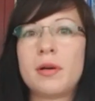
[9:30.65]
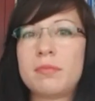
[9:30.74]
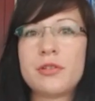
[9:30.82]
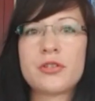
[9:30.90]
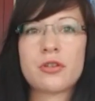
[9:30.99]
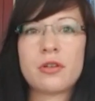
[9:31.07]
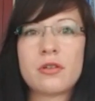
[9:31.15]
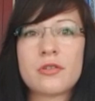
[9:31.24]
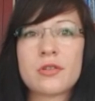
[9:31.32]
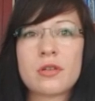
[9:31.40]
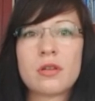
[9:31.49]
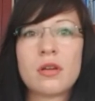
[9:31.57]

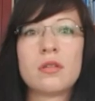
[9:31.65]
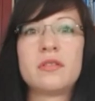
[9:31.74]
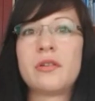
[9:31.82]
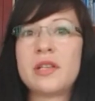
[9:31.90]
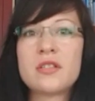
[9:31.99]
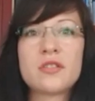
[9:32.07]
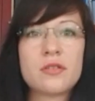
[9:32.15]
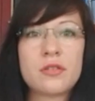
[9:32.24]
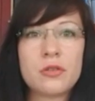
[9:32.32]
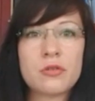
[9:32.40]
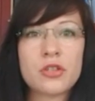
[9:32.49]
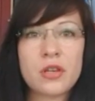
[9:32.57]
publishers, their
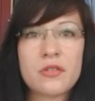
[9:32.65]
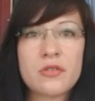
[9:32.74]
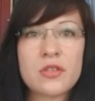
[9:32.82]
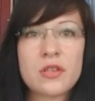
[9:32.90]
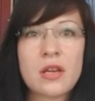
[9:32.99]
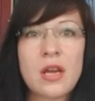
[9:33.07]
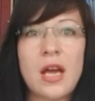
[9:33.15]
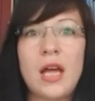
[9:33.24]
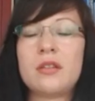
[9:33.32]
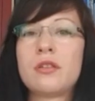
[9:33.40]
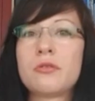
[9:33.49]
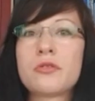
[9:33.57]
institutions,
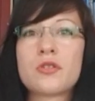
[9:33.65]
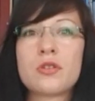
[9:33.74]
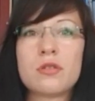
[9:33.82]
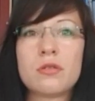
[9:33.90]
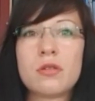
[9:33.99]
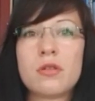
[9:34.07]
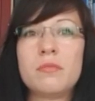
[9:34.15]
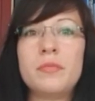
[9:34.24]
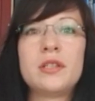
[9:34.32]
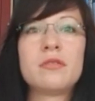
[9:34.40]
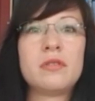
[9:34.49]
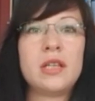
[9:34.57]
and also
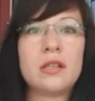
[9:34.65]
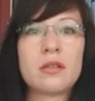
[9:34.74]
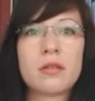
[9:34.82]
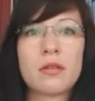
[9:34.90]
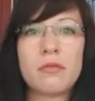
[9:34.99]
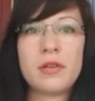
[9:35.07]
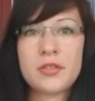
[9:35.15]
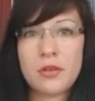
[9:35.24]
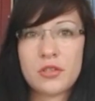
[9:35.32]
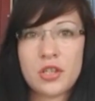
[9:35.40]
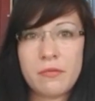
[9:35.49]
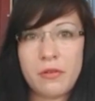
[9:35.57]
between
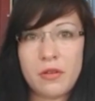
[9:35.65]
research